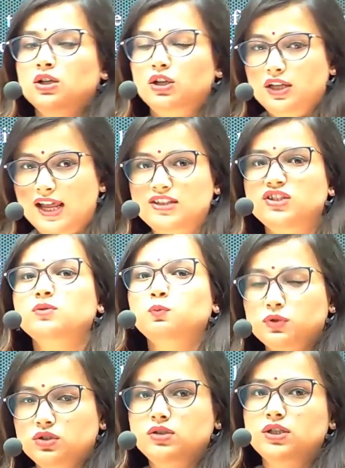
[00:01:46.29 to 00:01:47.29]
Let's
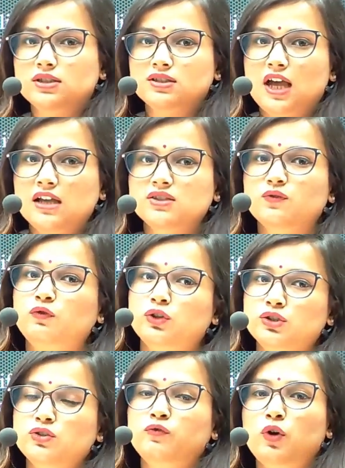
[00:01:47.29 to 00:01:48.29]
discuss
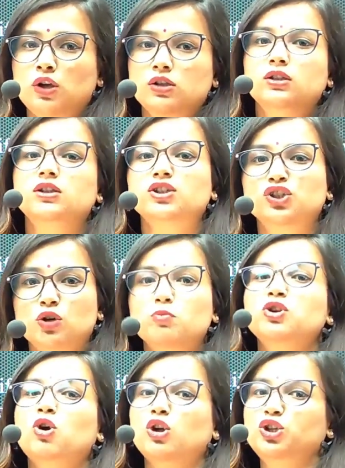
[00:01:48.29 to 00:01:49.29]
first of all the
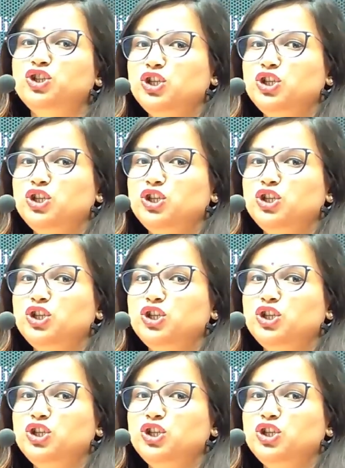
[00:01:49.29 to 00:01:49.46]
terminology